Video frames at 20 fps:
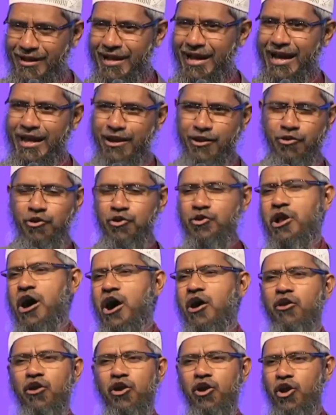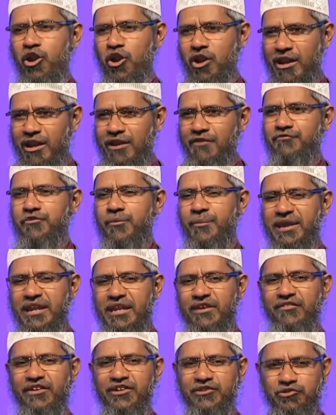And you don't know how long you're going to live, so my
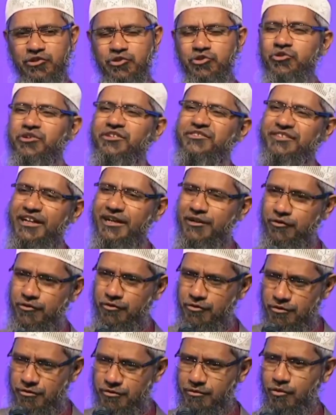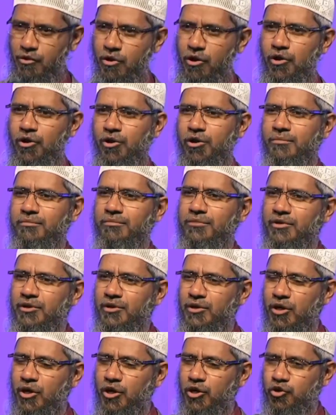request to you is that go home,
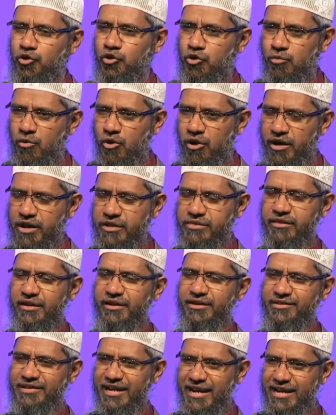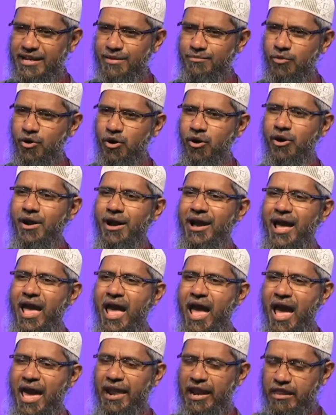do more research, study more,
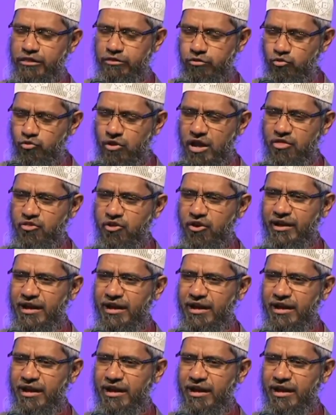and as soon as you're